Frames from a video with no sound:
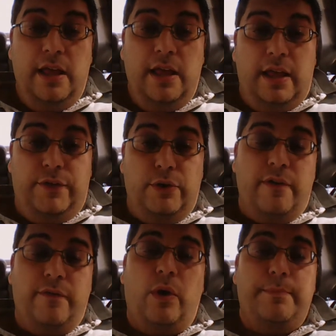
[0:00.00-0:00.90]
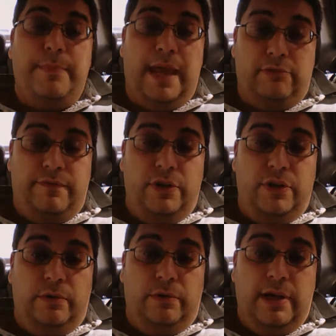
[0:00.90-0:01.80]
if you have one bad
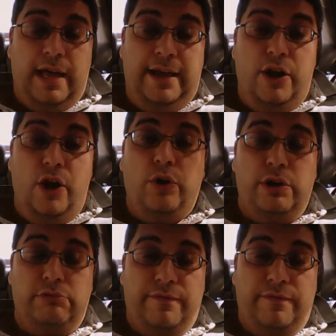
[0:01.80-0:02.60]
review and no good